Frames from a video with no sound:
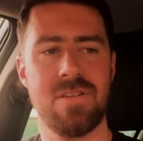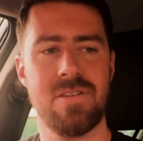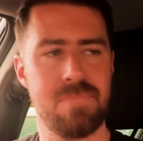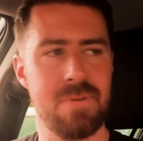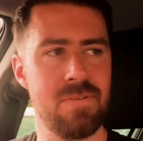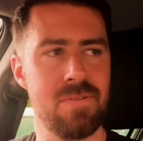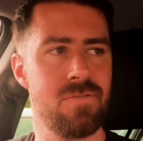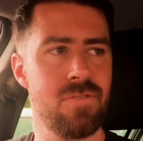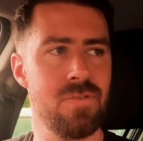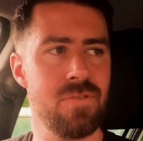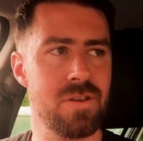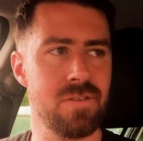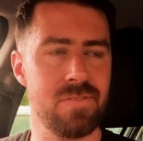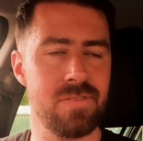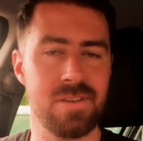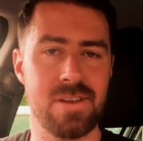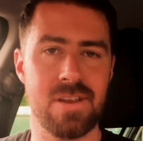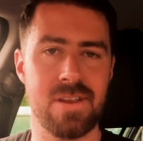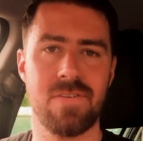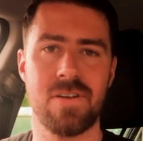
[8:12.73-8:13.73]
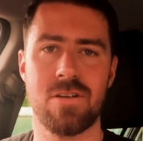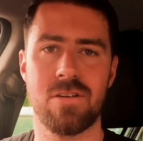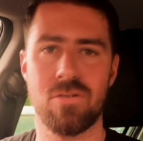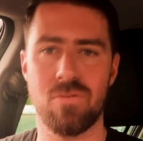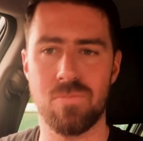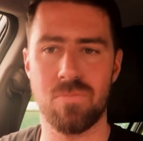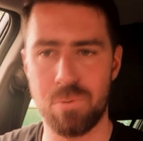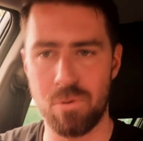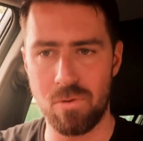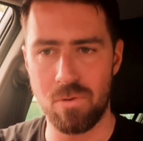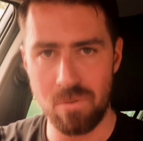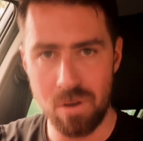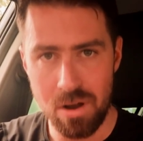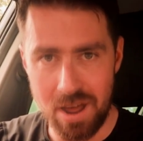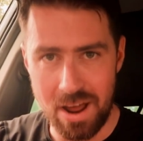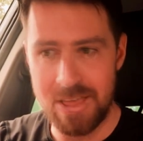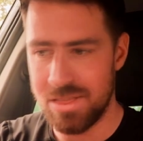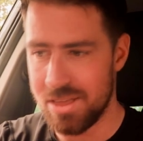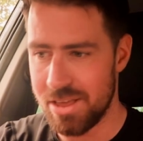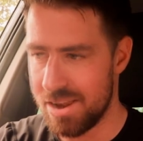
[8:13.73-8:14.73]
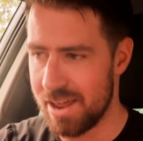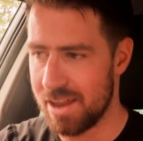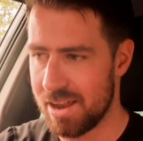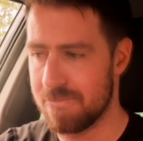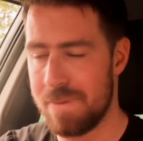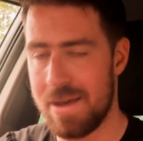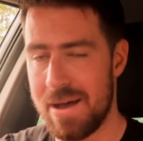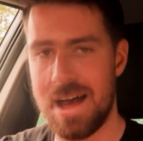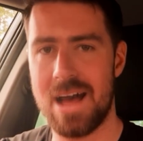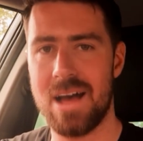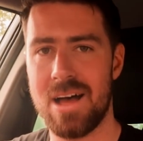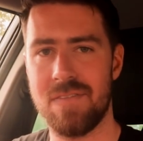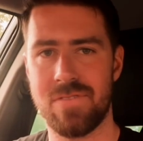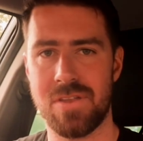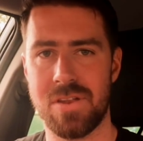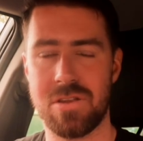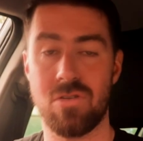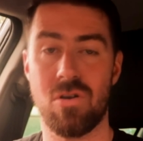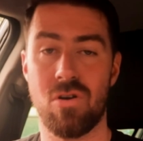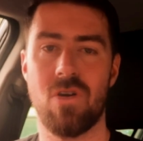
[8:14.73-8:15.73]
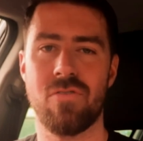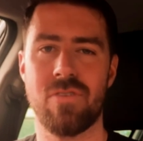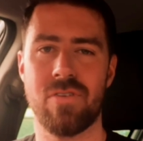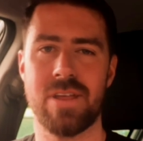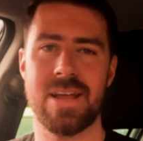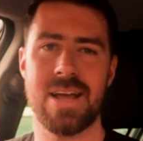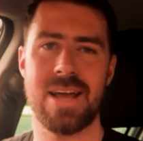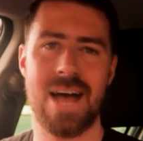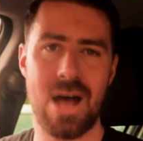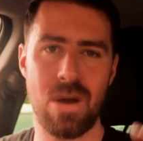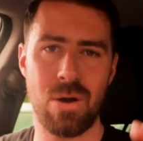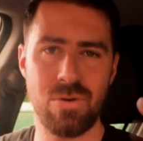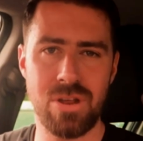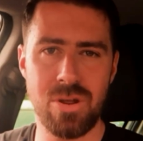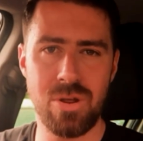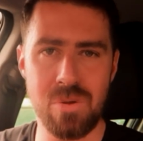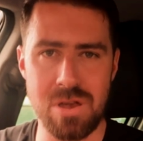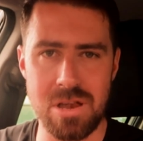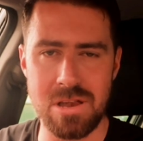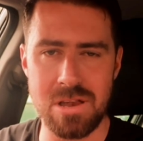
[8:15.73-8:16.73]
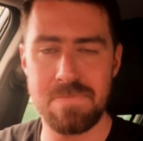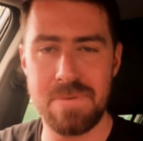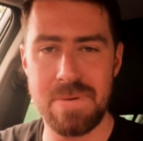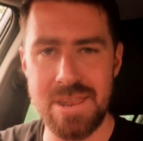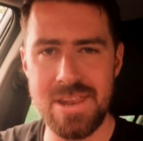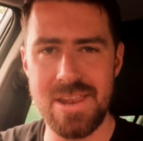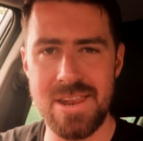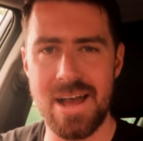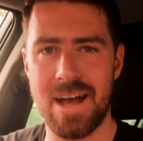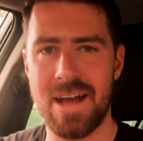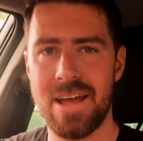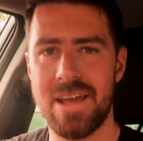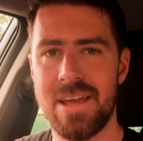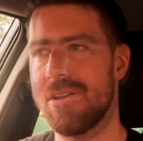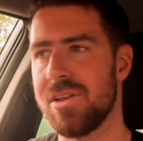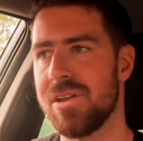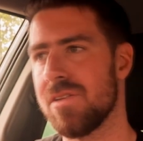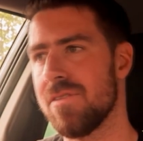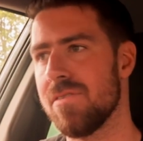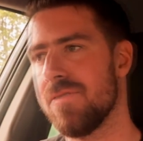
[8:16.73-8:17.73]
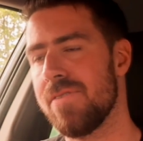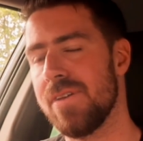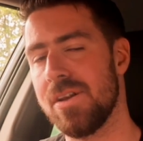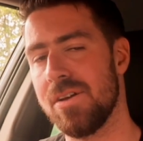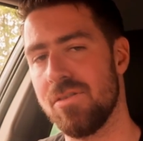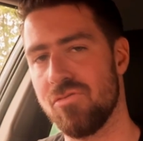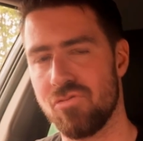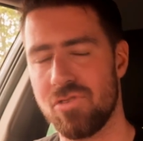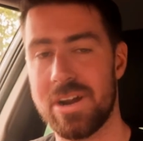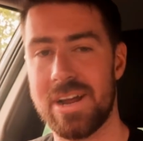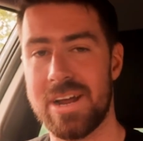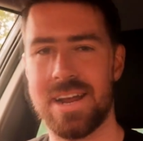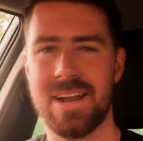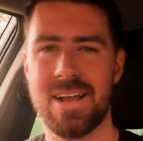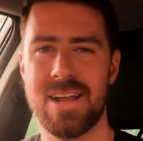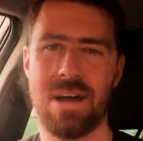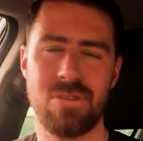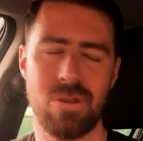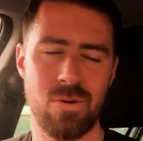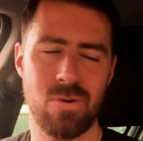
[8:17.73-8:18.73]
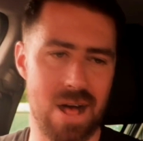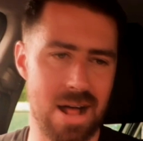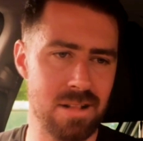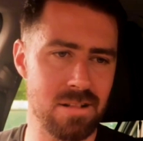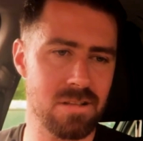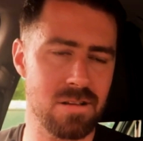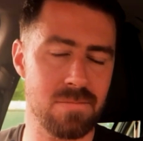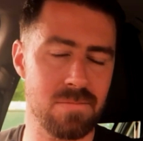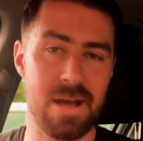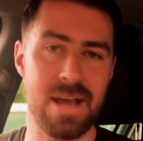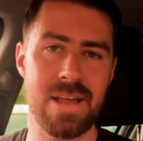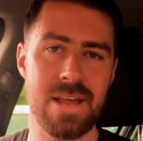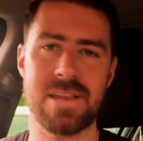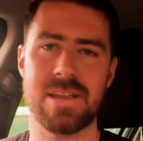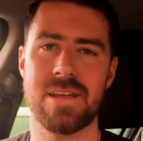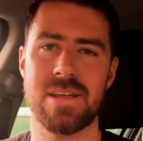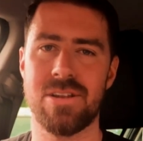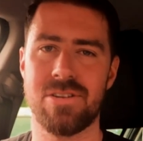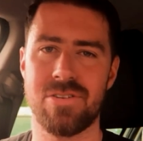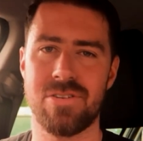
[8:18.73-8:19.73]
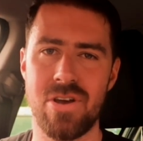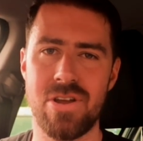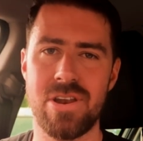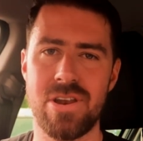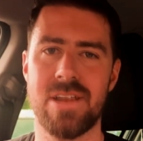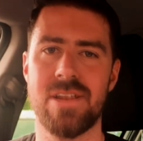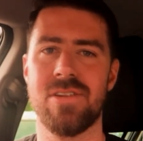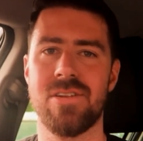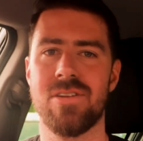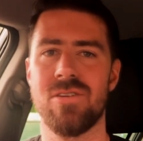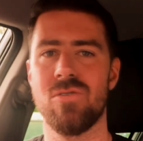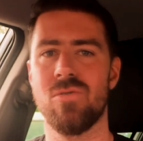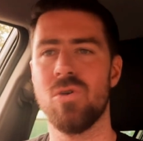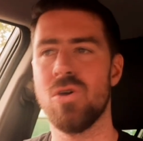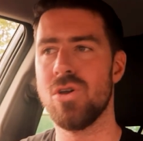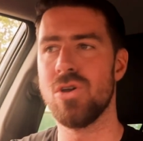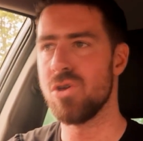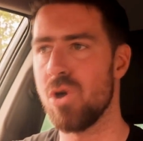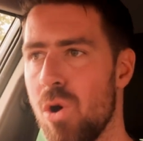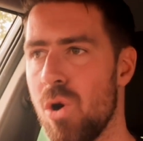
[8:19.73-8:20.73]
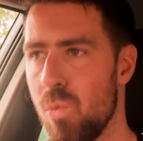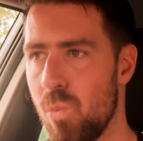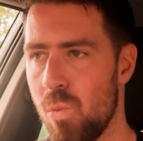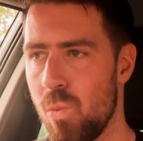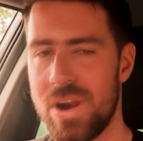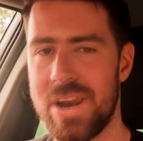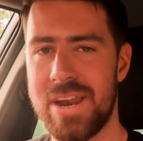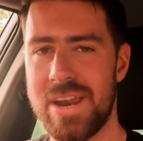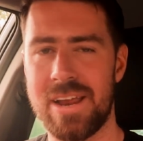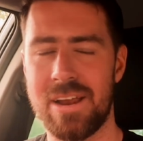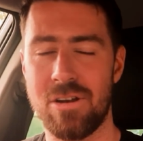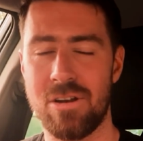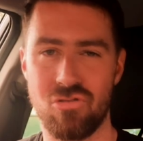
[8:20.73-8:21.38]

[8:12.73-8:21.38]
you've been through something difficult, but write the next part of the story. How do you spin that into something great? How do you alchemize it and turn it into your winning